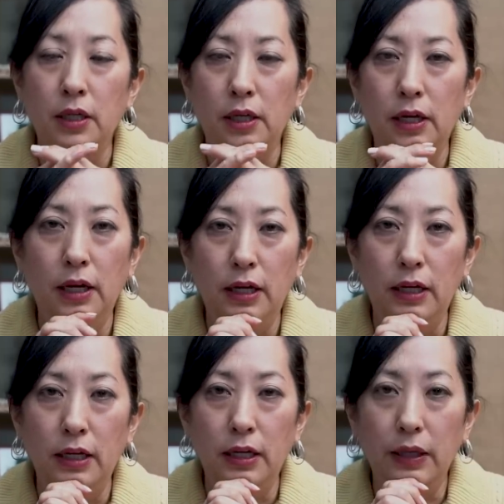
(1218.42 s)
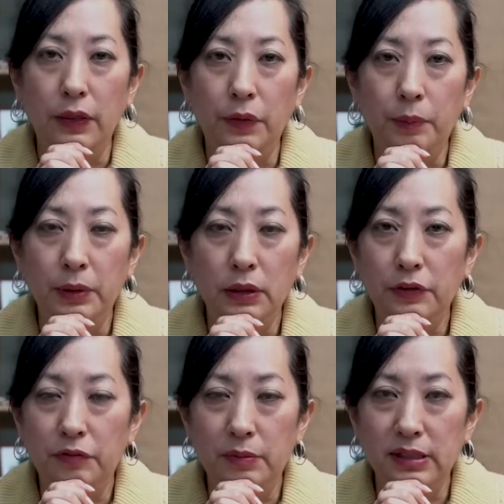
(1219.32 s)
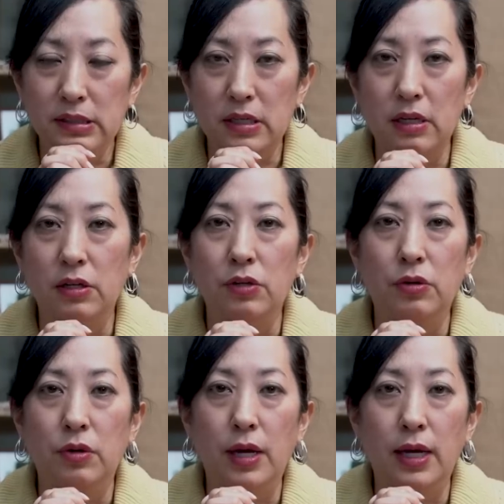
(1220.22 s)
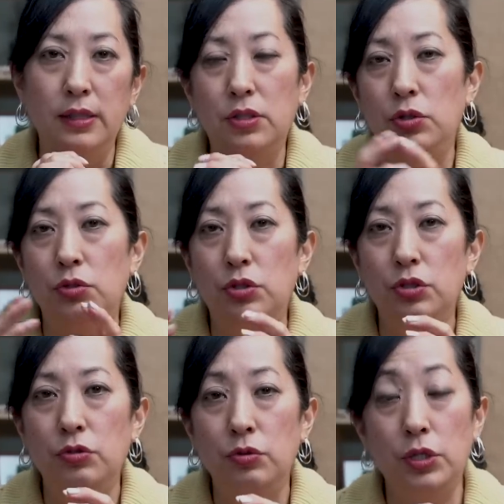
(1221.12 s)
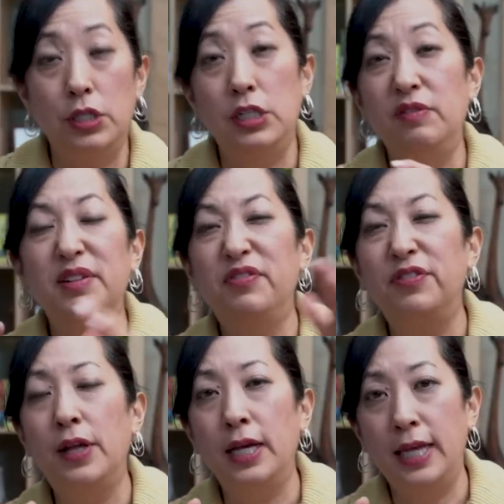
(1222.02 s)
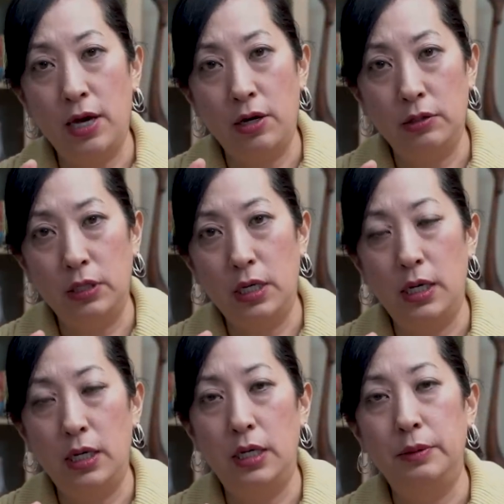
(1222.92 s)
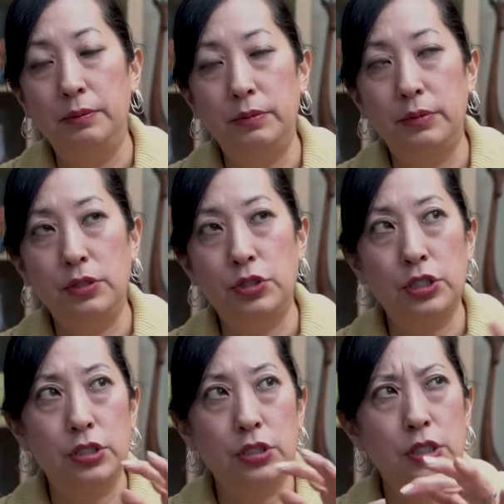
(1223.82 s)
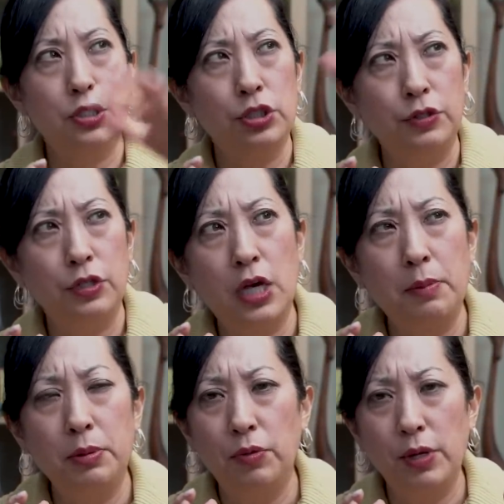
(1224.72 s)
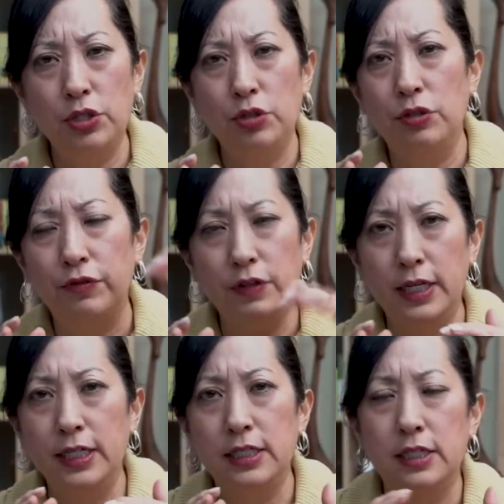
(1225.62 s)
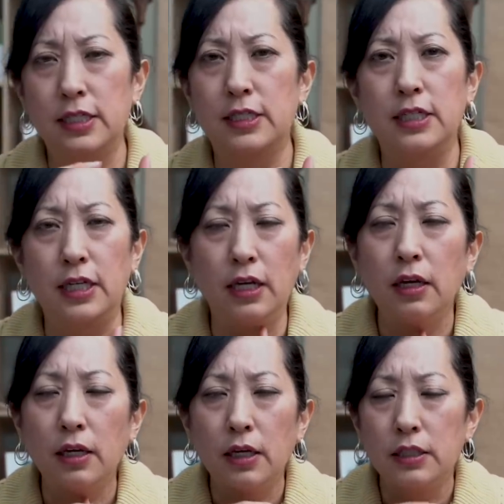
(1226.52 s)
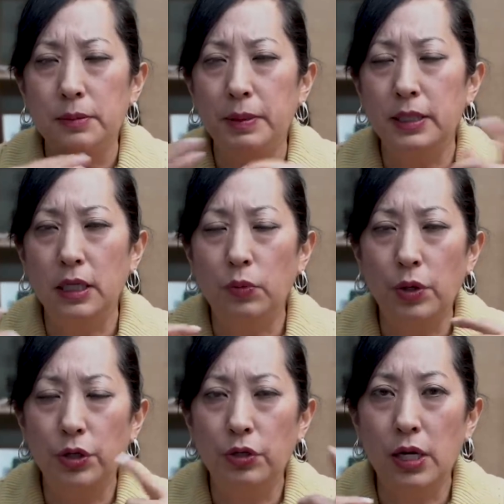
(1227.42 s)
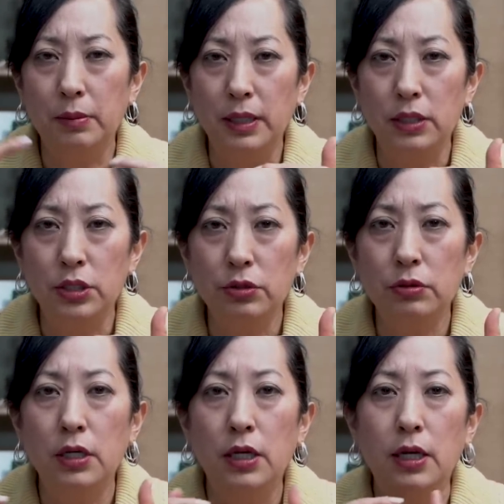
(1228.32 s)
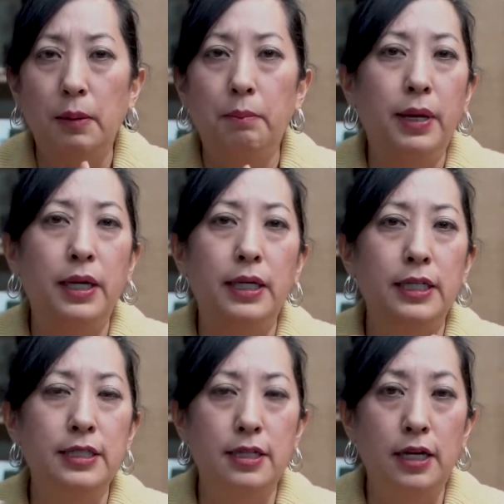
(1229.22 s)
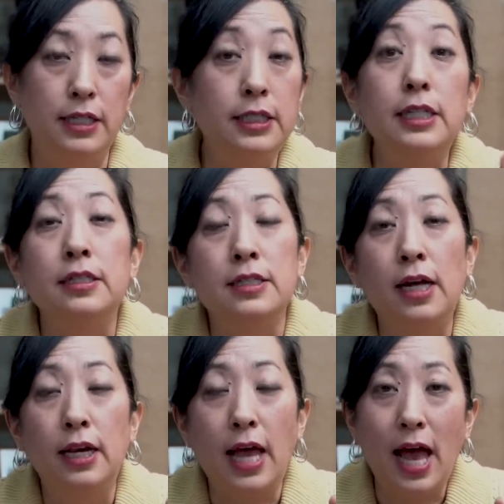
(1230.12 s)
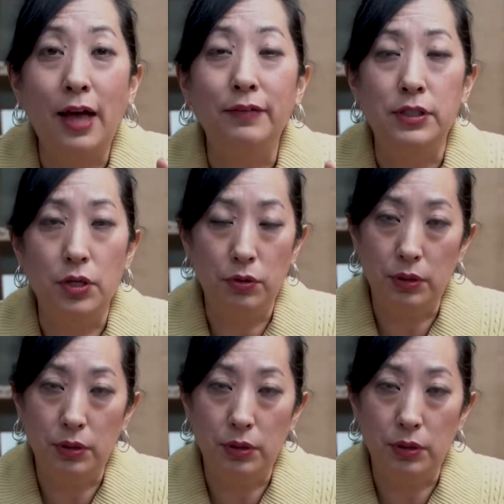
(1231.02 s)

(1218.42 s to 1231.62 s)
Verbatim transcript: uh, in the middle of Mexico, and so you do. And even if flying out, um, there's there's a couple of ways you can fly into the city, depending on where you're coming to. But it's not. It does not have its own